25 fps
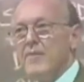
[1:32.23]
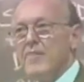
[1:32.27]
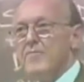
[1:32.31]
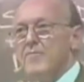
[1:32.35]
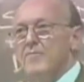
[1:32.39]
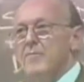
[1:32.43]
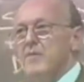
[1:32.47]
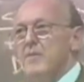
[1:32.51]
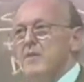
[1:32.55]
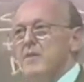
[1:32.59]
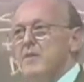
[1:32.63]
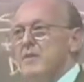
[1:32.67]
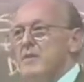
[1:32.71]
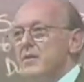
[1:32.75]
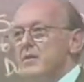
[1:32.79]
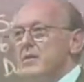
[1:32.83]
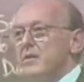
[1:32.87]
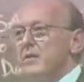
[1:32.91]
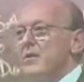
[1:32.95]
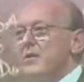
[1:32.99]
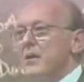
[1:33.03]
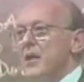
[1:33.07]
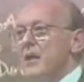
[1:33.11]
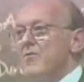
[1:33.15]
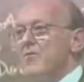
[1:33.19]
um,
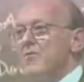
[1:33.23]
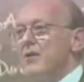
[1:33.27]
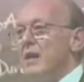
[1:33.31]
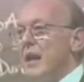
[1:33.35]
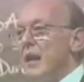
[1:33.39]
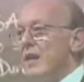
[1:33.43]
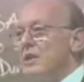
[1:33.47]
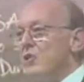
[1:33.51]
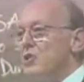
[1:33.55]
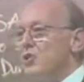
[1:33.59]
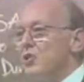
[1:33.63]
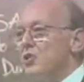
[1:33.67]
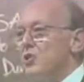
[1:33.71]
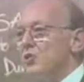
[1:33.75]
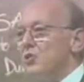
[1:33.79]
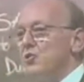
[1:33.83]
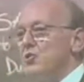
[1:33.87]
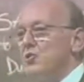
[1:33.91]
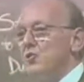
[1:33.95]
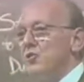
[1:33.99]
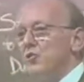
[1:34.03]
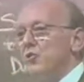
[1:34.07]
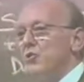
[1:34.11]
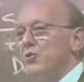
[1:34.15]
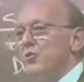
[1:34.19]
in
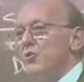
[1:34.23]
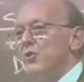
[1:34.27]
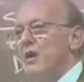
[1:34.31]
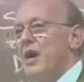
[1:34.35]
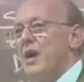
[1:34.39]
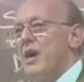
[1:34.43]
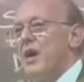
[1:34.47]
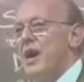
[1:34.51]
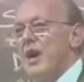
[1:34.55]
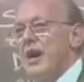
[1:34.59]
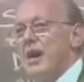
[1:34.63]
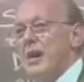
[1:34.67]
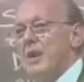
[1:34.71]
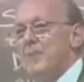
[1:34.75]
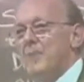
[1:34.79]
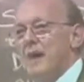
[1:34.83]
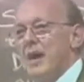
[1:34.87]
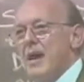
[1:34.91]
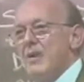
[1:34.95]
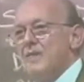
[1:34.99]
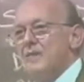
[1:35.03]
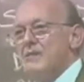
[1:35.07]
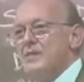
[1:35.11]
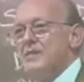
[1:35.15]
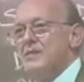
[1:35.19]
relation to the
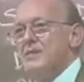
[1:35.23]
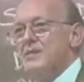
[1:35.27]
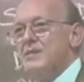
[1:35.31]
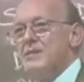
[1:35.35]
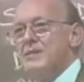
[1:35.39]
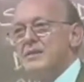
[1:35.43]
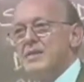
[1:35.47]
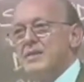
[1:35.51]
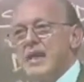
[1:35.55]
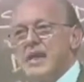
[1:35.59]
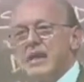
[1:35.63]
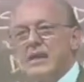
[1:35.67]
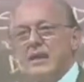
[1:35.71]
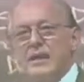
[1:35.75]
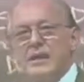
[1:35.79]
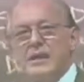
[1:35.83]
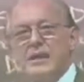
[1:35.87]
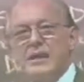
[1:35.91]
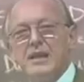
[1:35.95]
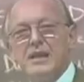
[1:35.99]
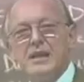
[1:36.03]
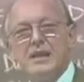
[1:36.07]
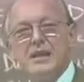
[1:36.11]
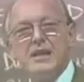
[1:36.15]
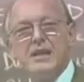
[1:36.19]
IMF's
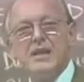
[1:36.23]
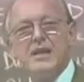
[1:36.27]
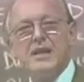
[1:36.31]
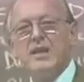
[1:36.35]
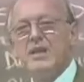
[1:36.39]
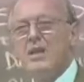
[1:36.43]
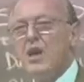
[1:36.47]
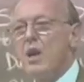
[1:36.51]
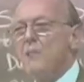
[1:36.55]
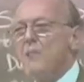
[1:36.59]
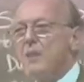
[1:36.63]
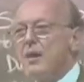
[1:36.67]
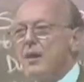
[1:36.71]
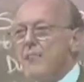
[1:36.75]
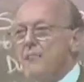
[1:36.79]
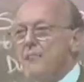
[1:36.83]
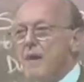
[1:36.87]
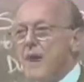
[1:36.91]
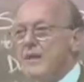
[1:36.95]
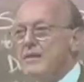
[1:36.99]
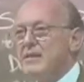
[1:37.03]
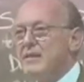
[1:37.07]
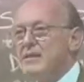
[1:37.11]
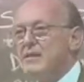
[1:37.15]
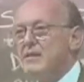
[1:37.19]
deadly
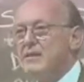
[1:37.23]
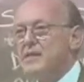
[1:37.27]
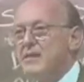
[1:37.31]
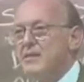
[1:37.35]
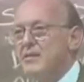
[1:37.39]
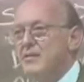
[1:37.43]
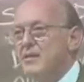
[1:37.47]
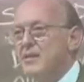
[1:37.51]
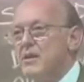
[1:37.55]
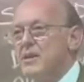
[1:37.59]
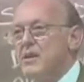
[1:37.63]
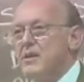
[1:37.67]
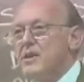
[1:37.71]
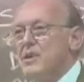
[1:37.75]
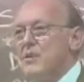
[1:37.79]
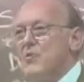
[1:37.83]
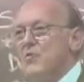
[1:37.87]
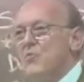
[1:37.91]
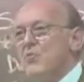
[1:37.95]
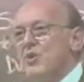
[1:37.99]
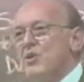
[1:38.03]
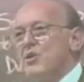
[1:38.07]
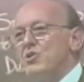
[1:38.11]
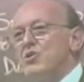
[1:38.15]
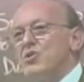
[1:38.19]
economic medicine,
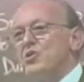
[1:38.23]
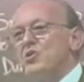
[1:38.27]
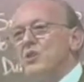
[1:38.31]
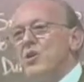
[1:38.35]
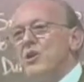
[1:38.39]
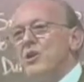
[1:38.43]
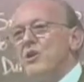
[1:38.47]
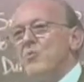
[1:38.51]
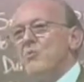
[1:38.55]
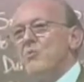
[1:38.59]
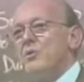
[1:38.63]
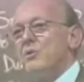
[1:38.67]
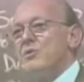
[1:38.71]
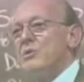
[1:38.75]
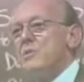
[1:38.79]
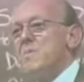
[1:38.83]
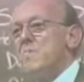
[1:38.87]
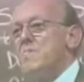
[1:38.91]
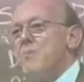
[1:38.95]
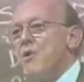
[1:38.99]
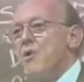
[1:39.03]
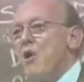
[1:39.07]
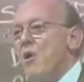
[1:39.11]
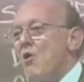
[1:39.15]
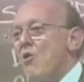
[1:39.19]
which
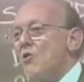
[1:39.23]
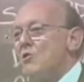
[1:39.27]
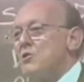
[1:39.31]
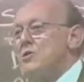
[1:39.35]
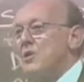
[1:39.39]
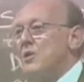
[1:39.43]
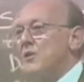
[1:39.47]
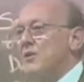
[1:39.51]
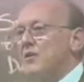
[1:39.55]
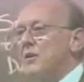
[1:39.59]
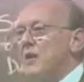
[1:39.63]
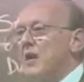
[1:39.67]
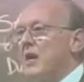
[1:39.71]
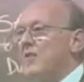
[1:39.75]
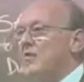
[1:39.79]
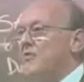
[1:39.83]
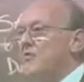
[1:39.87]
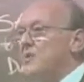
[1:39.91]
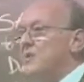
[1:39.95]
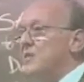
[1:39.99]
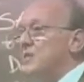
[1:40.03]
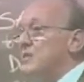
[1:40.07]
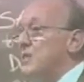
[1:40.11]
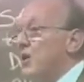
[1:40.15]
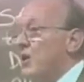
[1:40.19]
uh, was imposed on
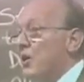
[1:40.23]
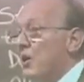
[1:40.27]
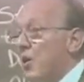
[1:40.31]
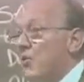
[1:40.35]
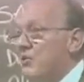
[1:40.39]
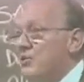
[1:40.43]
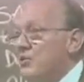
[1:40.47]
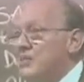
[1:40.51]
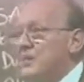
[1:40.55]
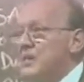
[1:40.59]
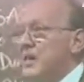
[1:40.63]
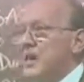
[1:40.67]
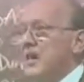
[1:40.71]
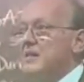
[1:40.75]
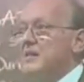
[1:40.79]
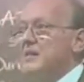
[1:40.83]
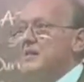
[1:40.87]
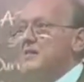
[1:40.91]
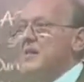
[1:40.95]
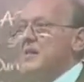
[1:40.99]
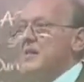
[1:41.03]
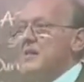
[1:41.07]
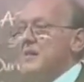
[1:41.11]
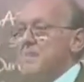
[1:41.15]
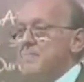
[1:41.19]
countries,
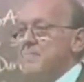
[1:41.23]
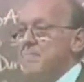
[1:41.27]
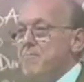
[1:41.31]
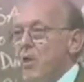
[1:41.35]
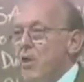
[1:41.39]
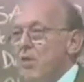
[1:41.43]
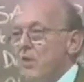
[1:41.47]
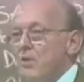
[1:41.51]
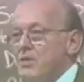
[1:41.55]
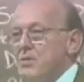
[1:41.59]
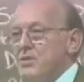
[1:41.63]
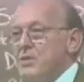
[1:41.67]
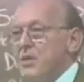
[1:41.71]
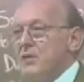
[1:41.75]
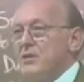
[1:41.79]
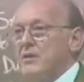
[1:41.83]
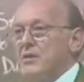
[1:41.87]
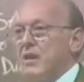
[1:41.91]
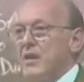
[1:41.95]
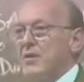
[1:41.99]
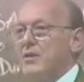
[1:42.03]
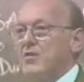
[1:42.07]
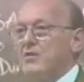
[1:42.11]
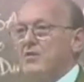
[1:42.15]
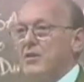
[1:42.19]
negotiated and
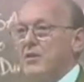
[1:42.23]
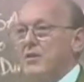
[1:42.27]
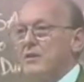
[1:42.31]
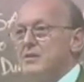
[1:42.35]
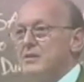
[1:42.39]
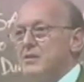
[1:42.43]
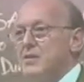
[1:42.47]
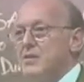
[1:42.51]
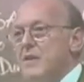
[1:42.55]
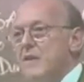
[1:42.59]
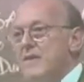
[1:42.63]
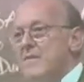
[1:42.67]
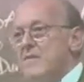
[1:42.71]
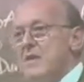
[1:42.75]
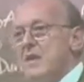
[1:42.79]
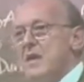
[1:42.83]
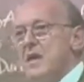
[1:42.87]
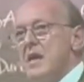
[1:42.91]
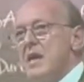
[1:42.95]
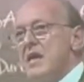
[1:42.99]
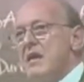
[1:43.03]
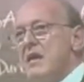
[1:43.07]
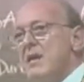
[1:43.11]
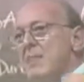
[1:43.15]
imposed on countries